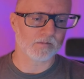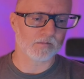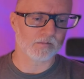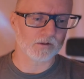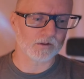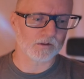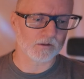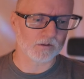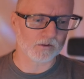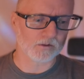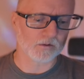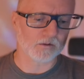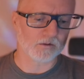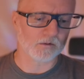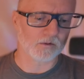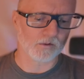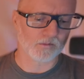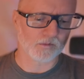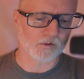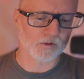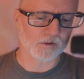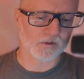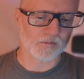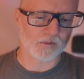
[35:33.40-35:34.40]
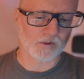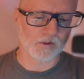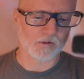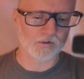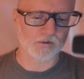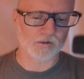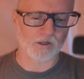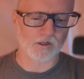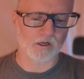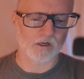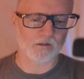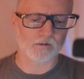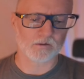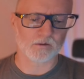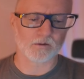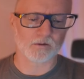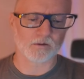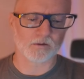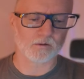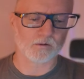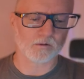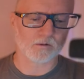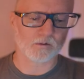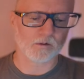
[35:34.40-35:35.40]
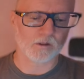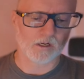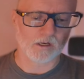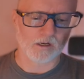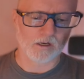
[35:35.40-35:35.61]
to do a reverse pose, I'll do,